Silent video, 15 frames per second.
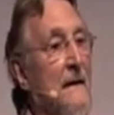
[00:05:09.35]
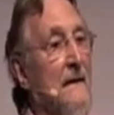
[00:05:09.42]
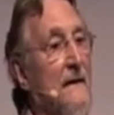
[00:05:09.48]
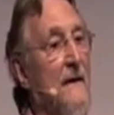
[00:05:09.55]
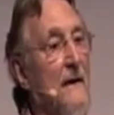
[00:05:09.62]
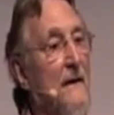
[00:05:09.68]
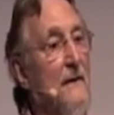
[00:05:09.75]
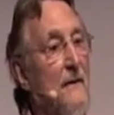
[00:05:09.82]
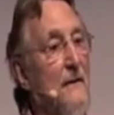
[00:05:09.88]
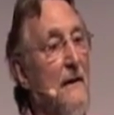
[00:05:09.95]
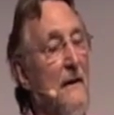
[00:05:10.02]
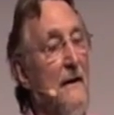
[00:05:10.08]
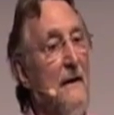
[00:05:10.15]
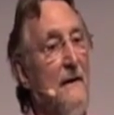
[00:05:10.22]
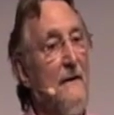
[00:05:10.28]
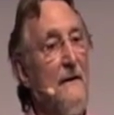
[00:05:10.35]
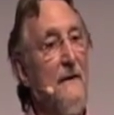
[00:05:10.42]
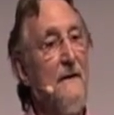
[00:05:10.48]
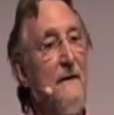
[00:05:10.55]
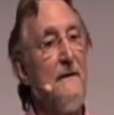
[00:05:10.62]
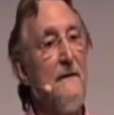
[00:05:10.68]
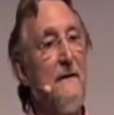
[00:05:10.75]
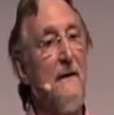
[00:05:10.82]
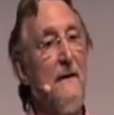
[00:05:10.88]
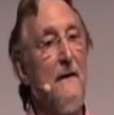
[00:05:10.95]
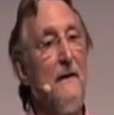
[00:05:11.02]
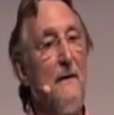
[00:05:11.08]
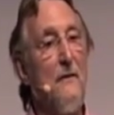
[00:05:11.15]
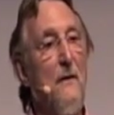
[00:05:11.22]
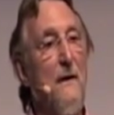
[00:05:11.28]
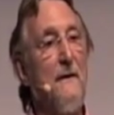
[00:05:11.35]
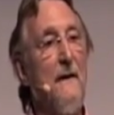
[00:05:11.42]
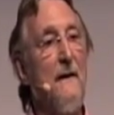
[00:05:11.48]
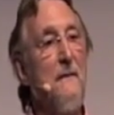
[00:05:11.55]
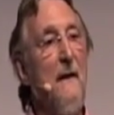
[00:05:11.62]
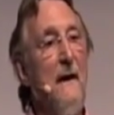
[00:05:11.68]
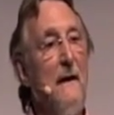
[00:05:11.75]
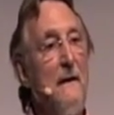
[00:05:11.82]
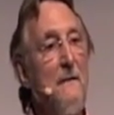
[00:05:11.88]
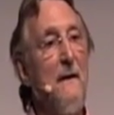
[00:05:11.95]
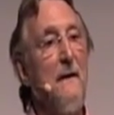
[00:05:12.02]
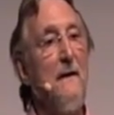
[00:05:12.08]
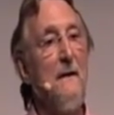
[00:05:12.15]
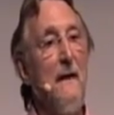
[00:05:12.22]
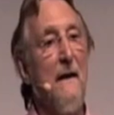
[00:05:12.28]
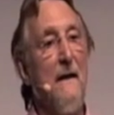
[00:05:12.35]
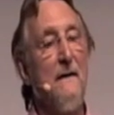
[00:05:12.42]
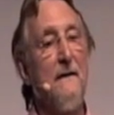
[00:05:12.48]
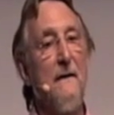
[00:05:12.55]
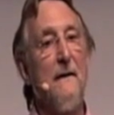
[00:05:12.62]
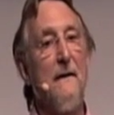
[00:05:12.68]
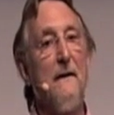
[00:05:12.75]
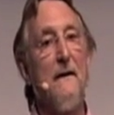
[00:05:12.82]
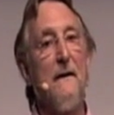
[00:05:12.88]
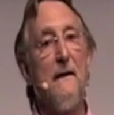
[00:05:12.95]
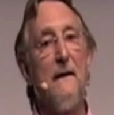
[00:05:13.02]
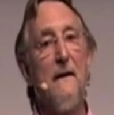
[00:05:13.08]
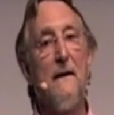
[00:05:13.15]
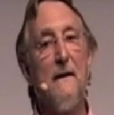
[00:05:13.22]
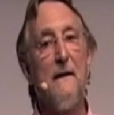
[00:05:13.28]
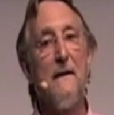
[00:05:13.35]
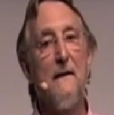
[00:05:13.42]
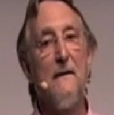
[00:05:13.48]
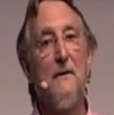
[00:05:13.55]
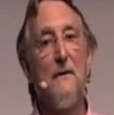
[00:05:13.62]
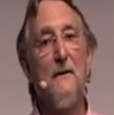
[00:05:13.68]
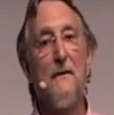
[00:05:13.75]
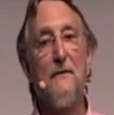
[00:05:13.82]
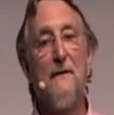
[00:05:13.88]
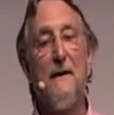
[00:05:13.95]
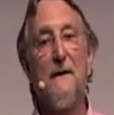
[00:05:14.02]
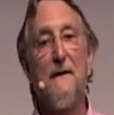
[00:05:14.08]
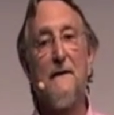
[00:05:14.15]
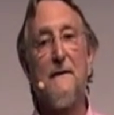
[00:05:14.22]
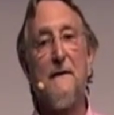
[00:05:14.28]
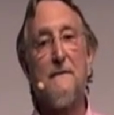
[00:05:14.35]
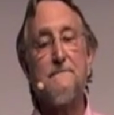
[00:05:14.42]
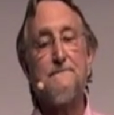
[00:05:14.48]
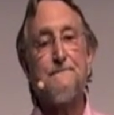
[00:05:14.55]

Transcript: So this is what I'm aiming at in all of this.